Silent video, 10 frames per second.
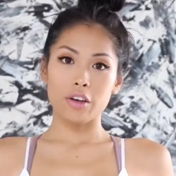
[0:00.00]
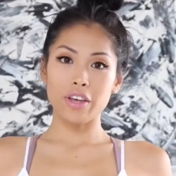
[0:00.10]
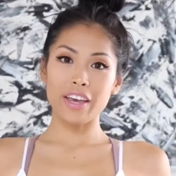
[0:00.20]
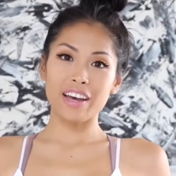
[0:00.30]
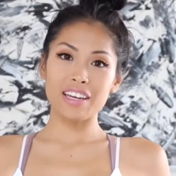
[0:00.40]

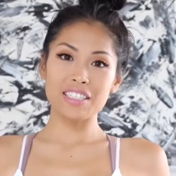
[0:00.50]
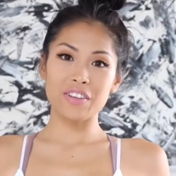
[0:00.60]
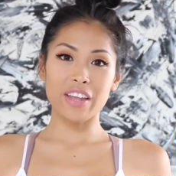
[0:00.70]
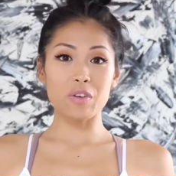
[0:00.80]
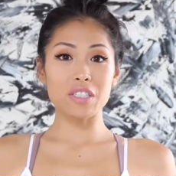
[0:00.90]
Okay guys,
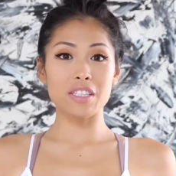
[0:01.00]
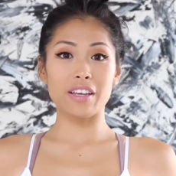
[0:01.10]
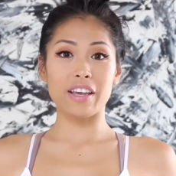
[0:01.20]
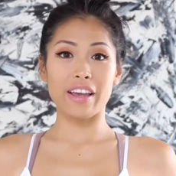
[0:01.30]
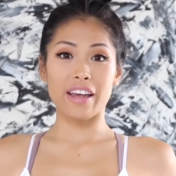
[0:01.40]
so that was
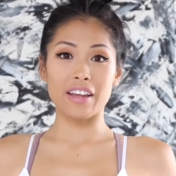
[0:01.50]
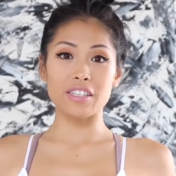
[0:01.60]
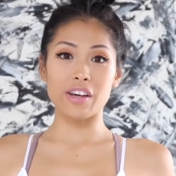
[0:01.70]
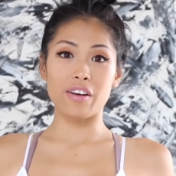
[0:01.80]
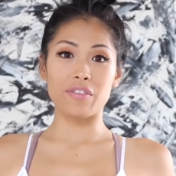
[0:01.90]
the
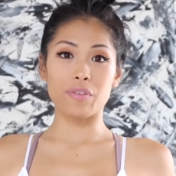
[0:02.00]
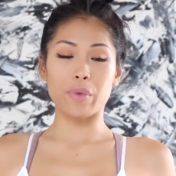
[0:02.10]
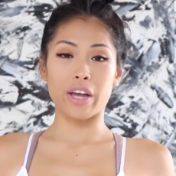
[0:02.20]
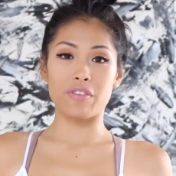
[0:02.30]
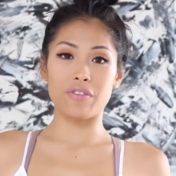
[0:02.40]
end of
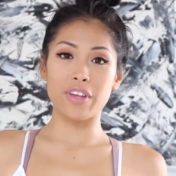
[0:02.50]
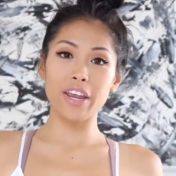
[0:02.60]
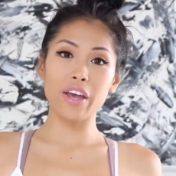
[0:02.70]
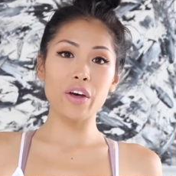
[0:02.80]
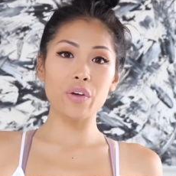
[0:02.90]
my
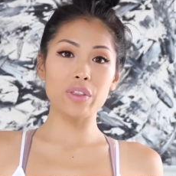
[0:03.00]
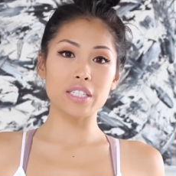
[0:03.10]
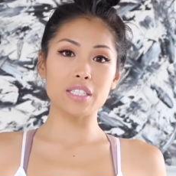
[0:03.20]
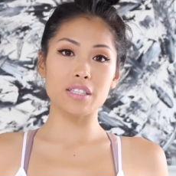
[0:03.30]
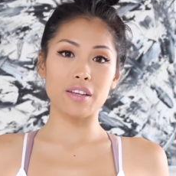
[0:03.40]
video.
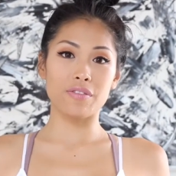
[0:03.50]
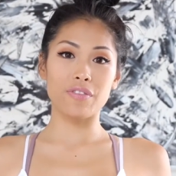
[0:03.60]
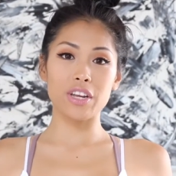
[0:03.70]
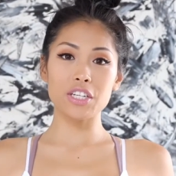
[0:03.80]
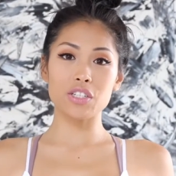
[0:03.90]
This is the
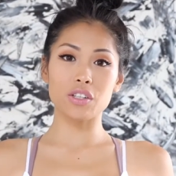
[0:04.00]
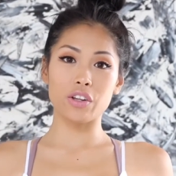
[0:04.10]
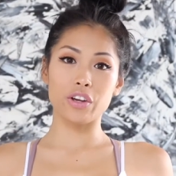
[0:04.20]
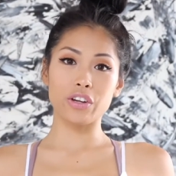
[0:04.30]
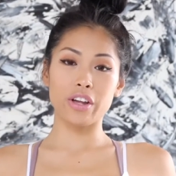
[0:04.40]
finished
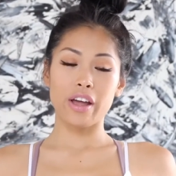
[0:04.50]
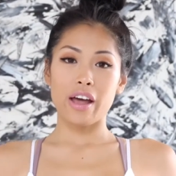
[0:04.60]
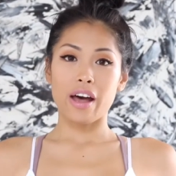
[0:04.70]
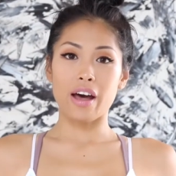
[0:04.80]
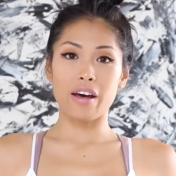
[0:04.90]
look
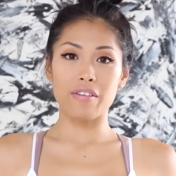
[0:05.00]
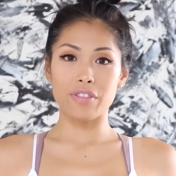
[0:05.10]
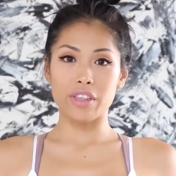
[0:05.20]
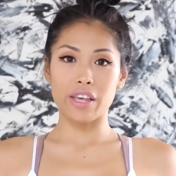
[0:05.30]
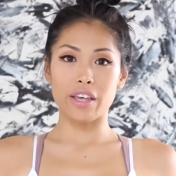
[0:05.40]
of
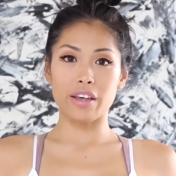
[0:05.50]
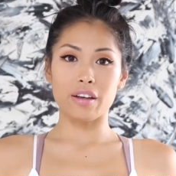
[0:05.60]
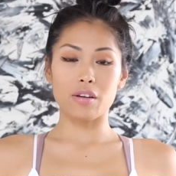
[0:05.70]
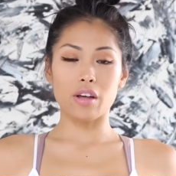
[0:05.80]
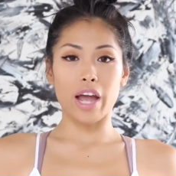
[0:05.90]
the
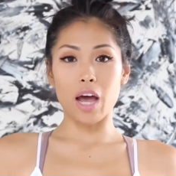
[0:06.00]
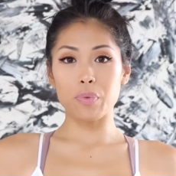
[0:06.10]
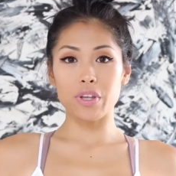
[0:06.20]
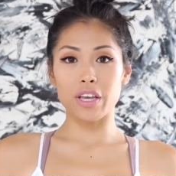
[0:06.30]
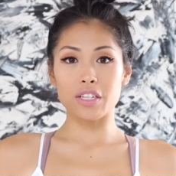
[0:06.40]

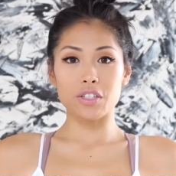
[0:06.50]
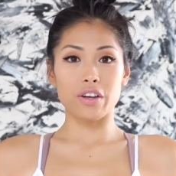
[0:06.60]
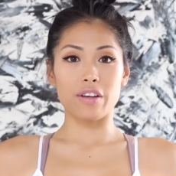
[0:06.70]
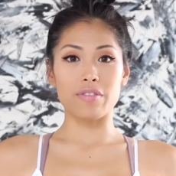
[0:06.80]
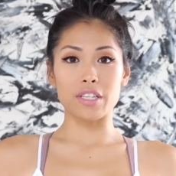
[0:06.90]
application
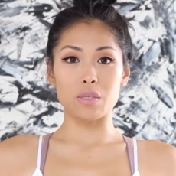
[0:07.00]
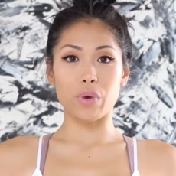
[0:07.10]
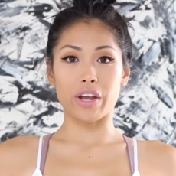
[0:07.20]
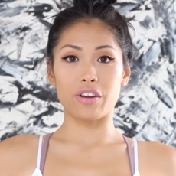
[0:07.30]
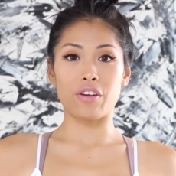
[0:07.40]
of this
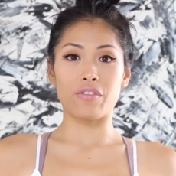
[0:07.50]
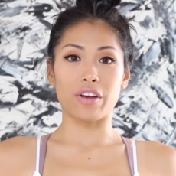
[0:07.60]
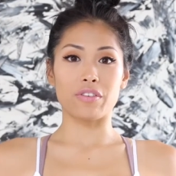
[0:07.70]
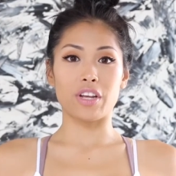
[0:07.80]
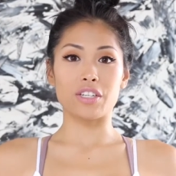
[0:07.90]
brand new
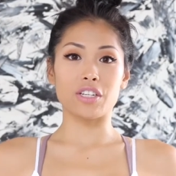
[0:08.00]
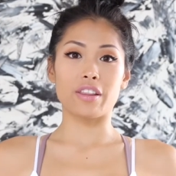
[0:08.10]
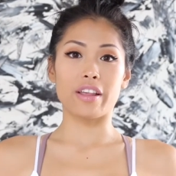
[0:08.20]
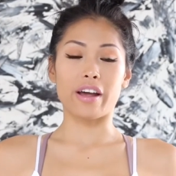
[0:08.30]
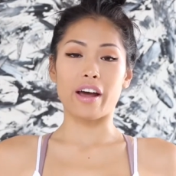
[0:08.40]

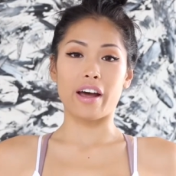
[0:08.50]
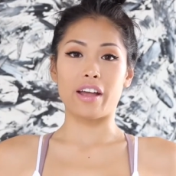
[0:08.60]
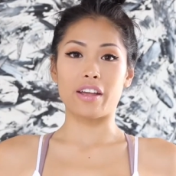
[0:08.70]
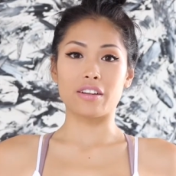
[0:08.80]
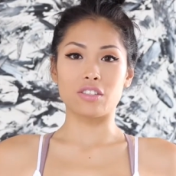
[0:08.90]
foundation that
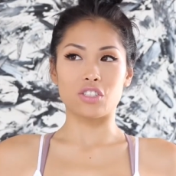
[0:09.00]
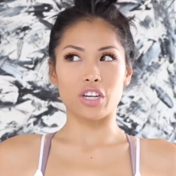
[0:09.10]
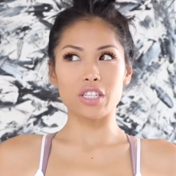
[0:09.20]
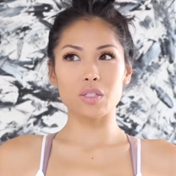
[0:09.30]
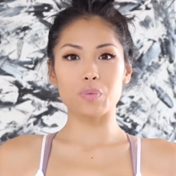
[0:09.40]
I
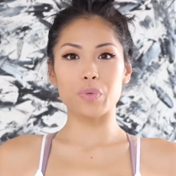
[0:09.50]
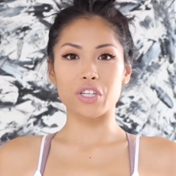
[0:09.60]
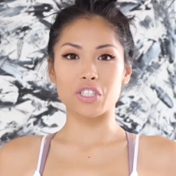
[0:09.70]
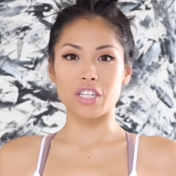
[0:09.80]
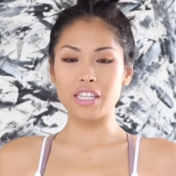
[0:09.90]
just
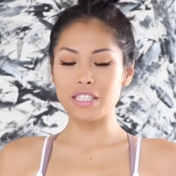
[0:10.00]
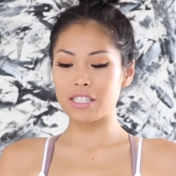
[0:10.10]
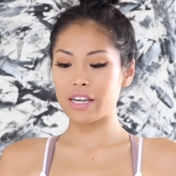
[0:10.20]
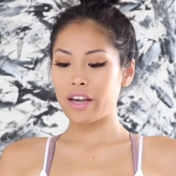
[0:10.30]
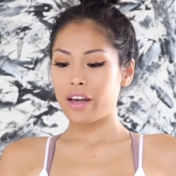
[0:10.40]
purchased.